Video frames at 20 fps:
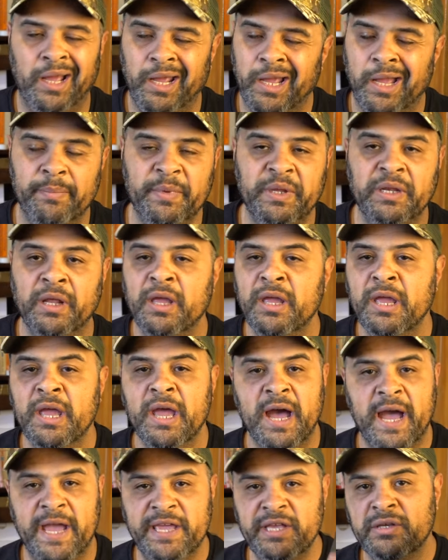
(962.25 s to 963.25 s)
I, I, mean,
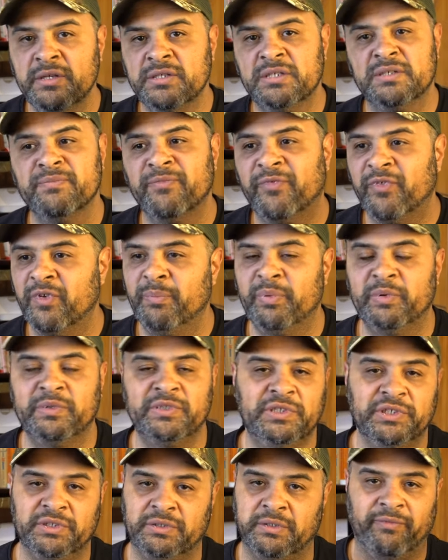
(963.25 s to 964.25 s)
I use them for
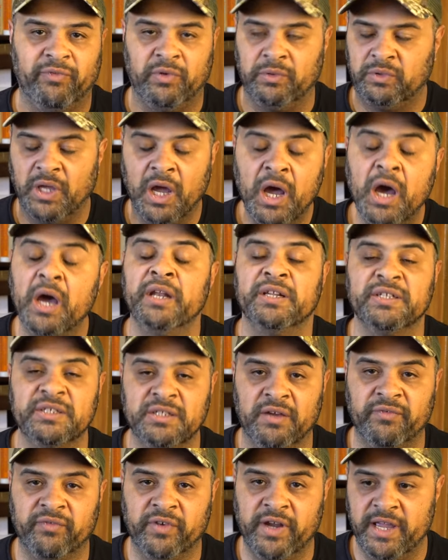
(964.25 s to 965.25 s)
just a ton of
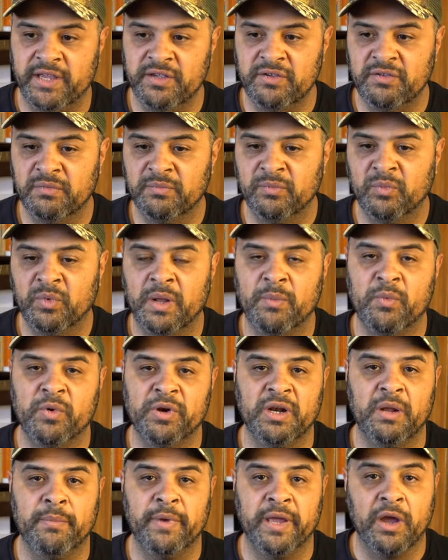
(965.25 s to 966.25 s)
stuff, right? I use them when I'm
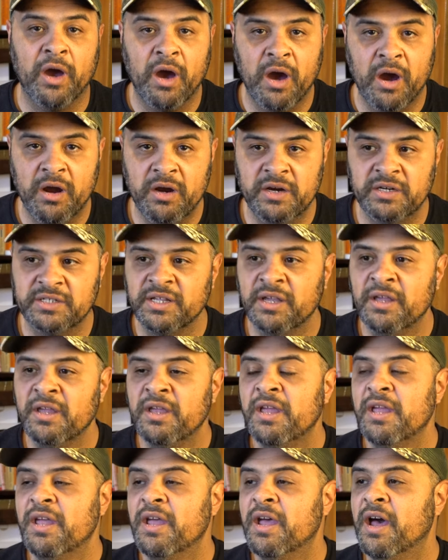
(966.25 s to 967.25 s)
working on my cars.
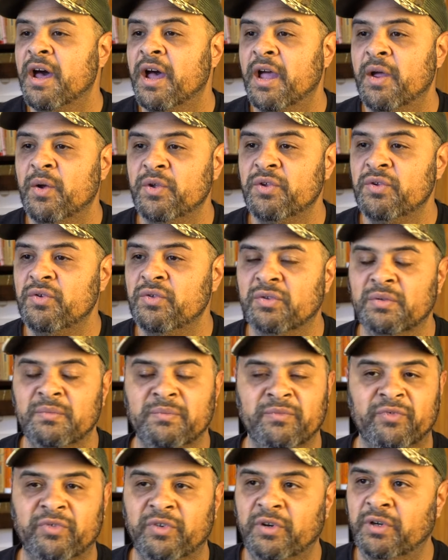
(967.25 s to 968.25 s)
I use
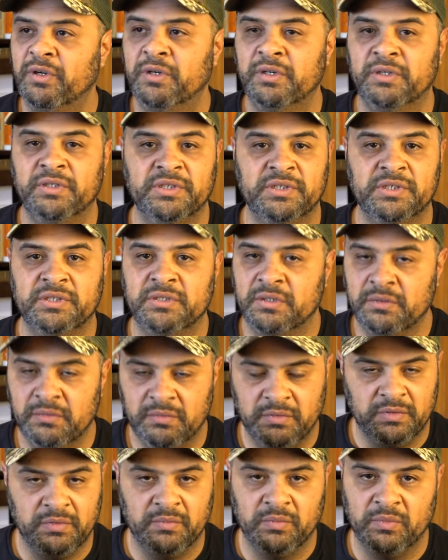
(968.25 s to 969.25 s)
them for just
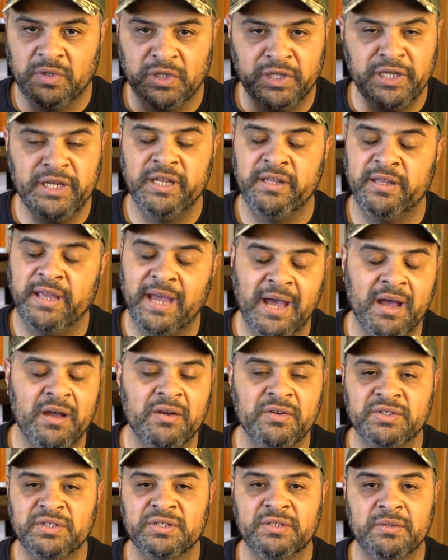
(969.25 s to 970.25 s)
cleaning the
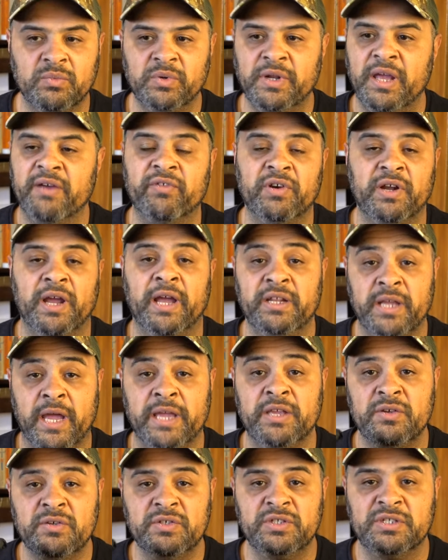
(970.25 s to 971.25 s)
house, whatever. I,
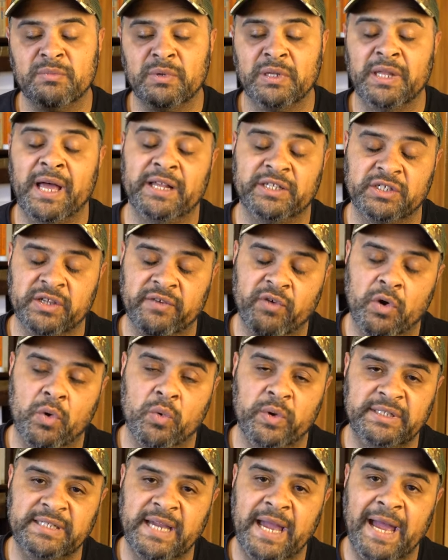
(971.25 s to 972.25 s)
I use them a lot, so I've
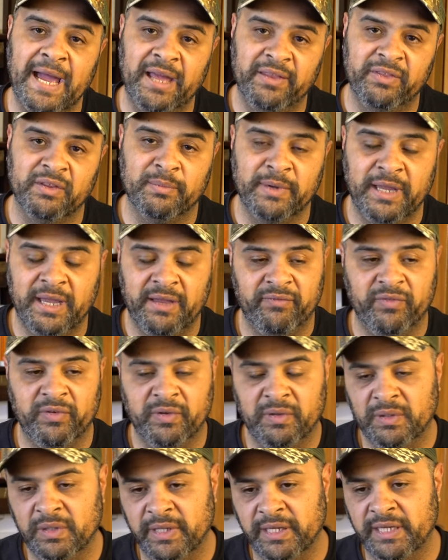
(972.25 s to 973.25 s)
always had them. I have,
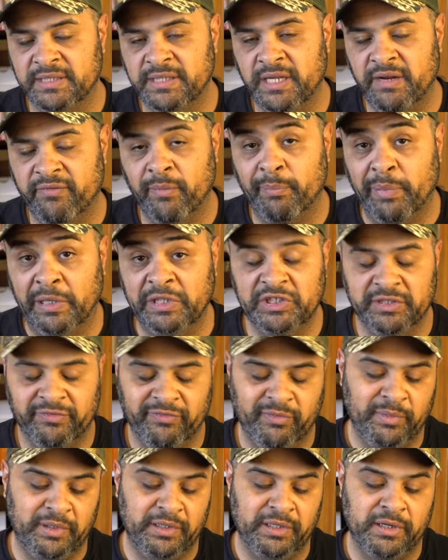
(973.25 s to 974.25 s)
like I said, I have a bunch of
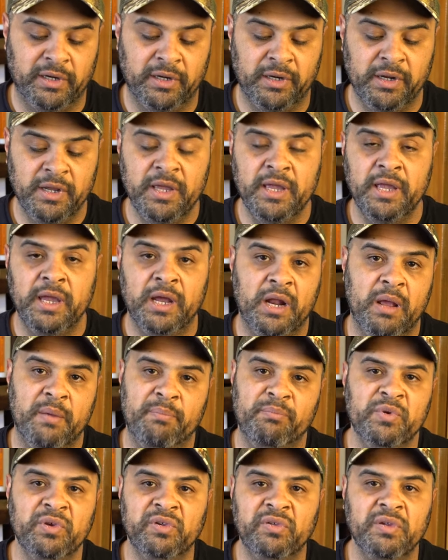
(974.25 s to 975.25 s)
them in there. And
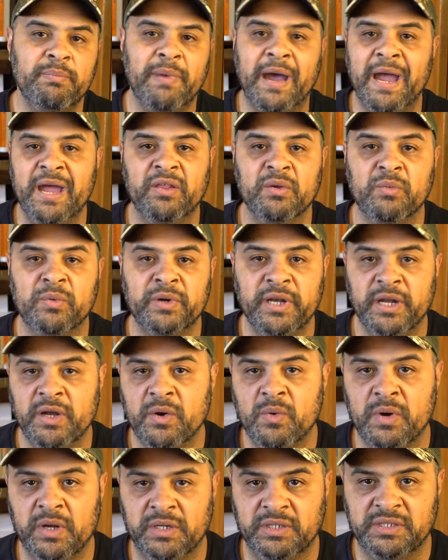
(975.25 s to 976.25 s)
I usually buy them when they
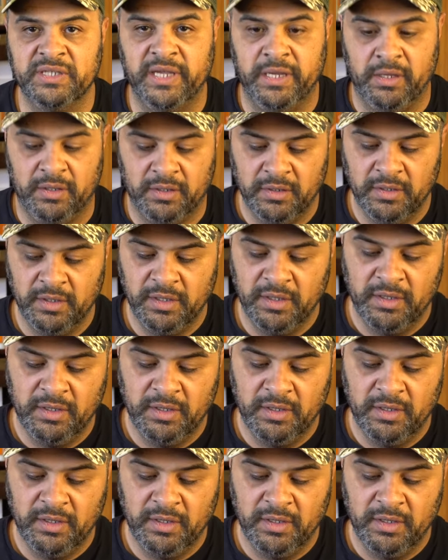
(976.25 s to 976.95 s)
go on sale.